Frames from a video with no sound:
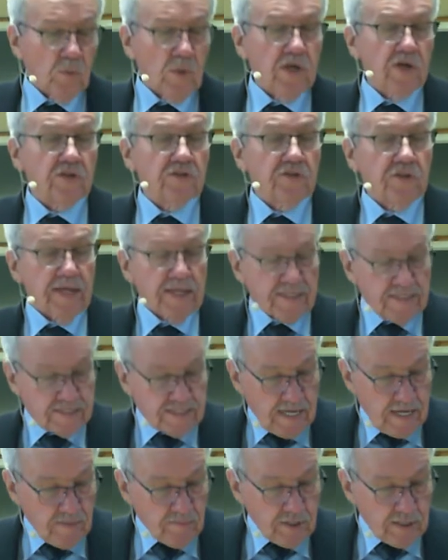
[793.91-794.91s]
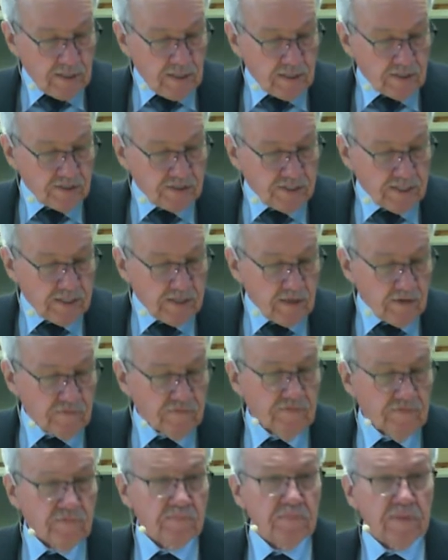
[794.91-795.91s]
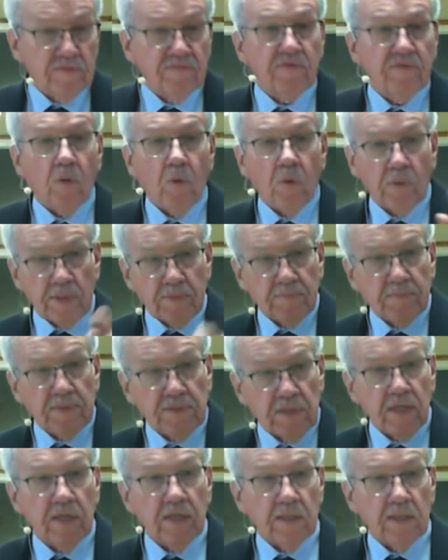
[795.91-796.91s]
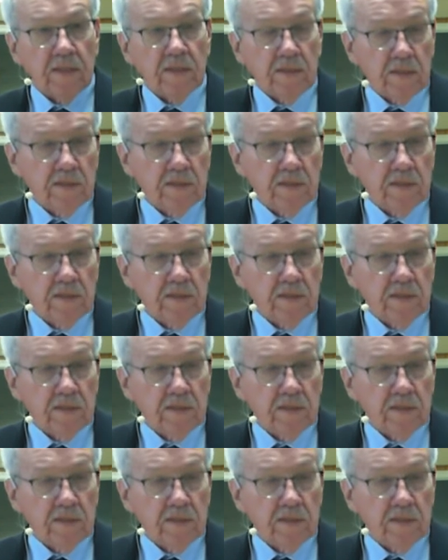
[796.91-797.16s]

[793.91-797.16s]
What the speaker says: we're to examine ourselves before we partake.